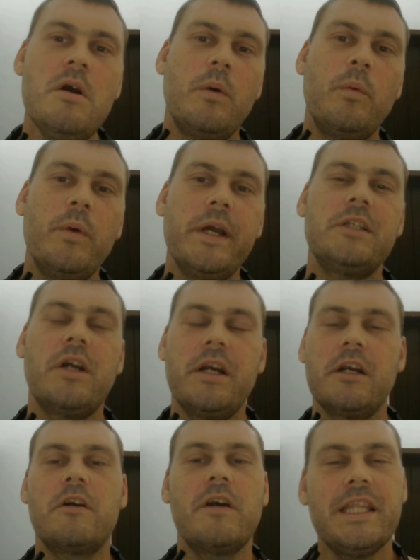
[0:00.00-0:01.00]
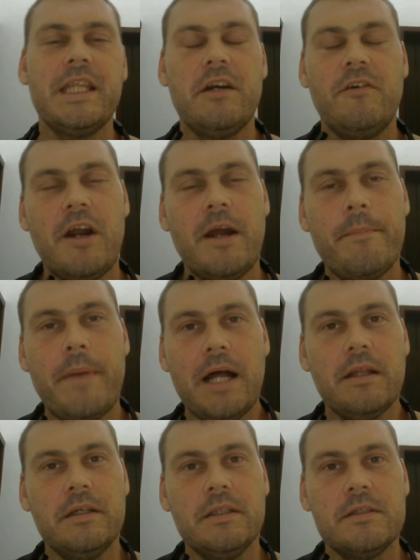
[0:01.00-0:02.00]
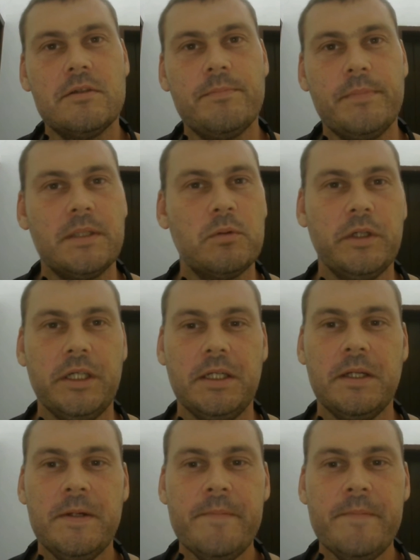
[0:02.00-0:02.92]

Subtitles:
we're trying to create that right balance between